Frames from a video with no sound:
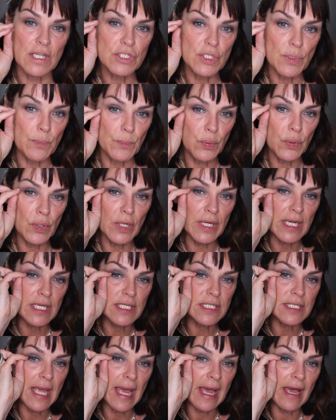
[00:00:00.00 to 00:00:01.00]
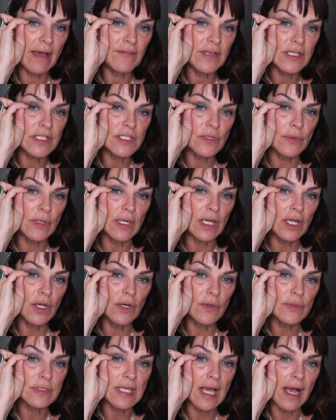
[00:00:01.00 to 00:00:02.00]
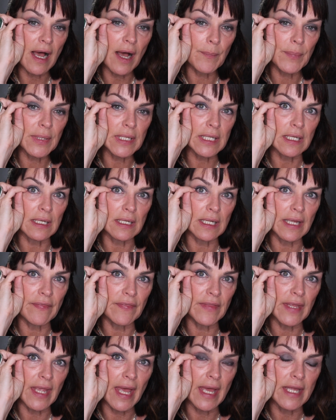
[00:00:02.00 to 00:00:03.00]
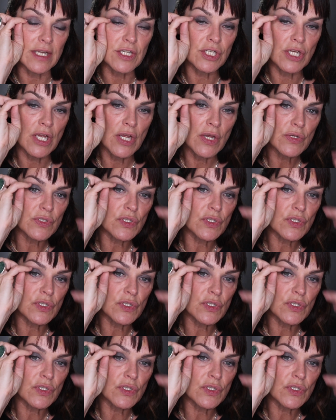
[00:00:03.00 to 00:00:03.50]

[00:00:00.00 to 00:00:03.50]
to put, to have it so it goes up a little at the edge.